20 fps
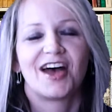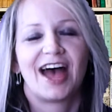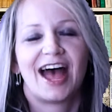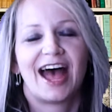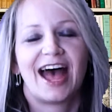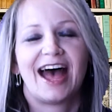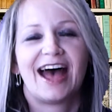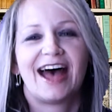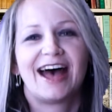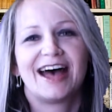
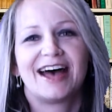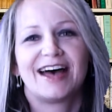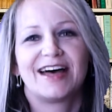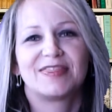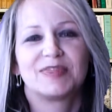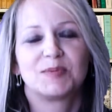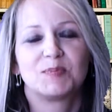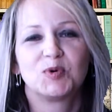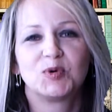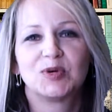
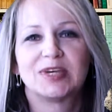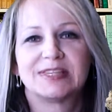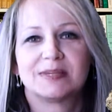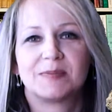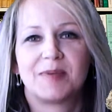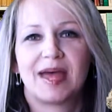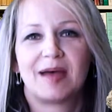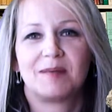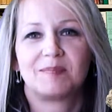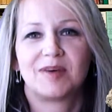The book is
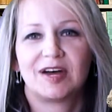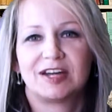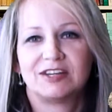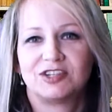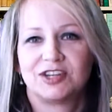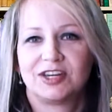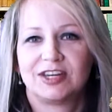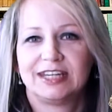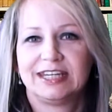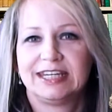about my
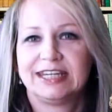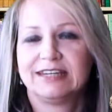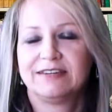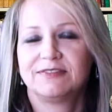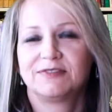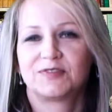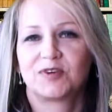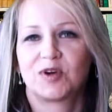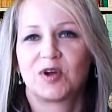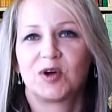journey
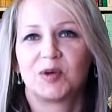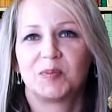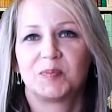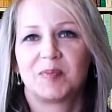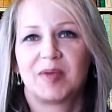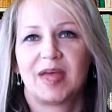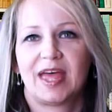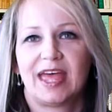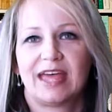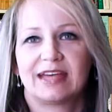
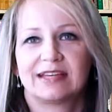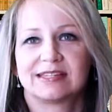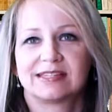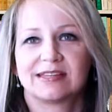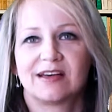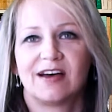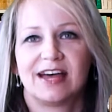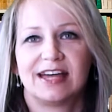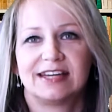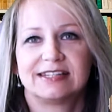from
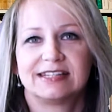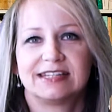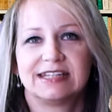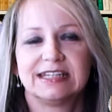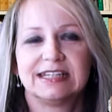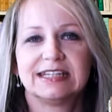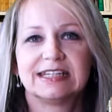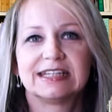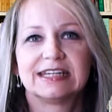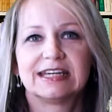
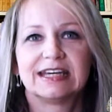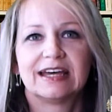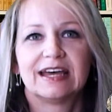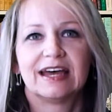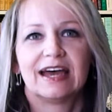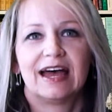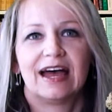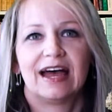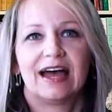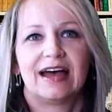anxiety,
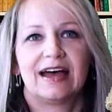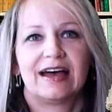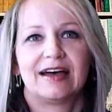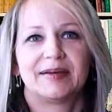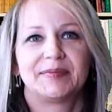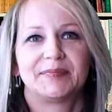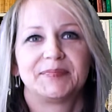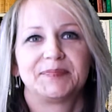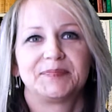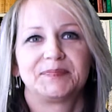
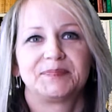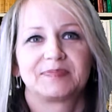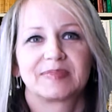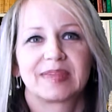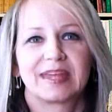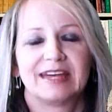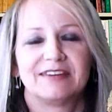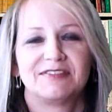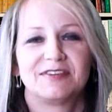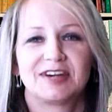a
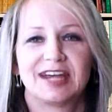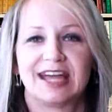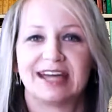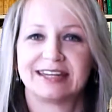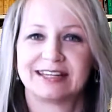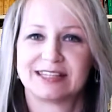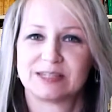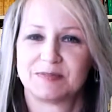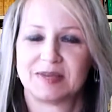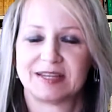very
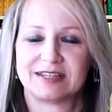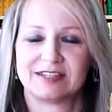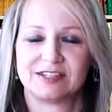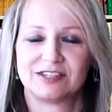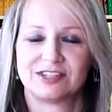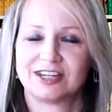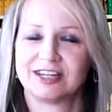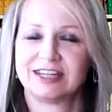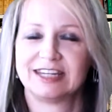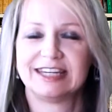unexpected
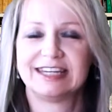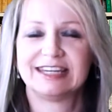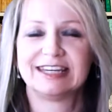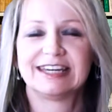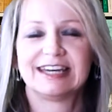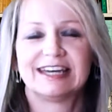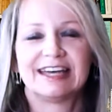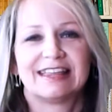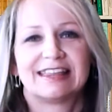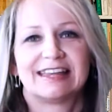journey
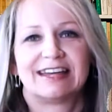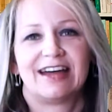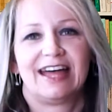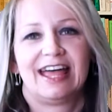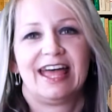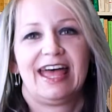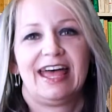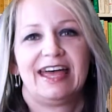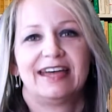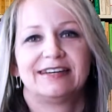that I
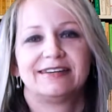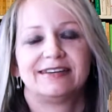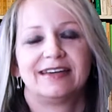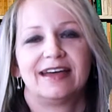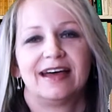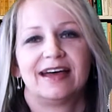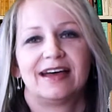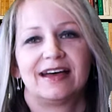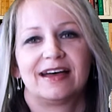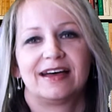had
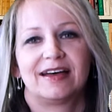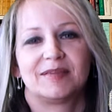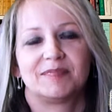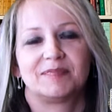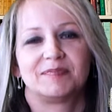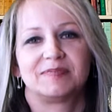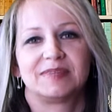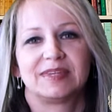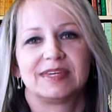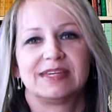
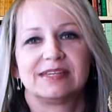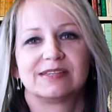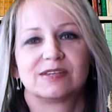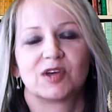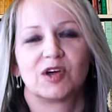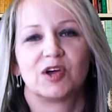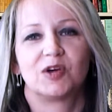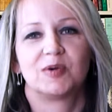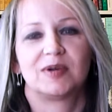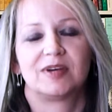years
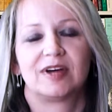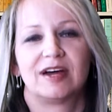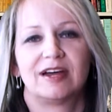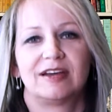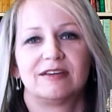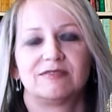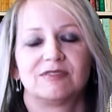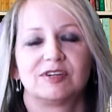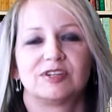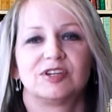ago when
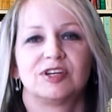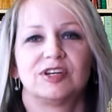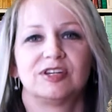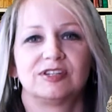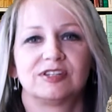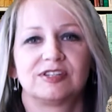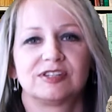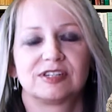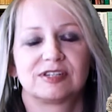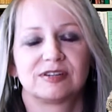I
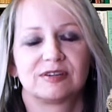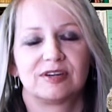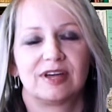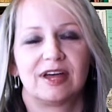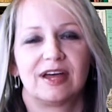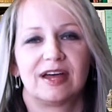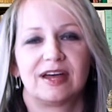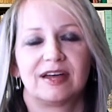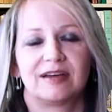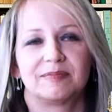returned
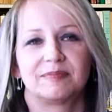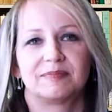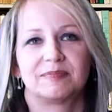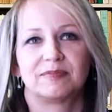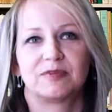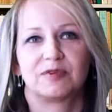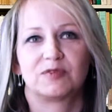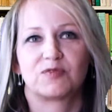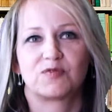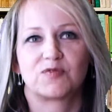
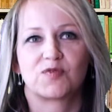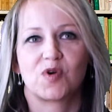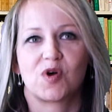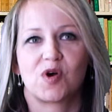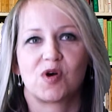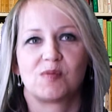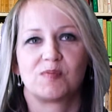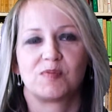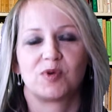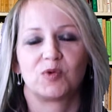
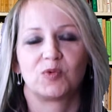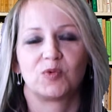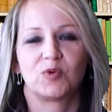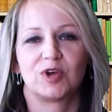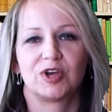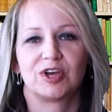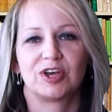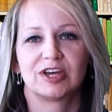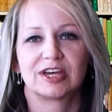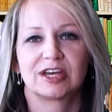from
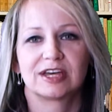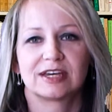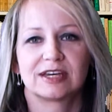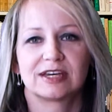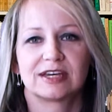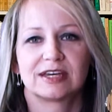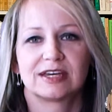work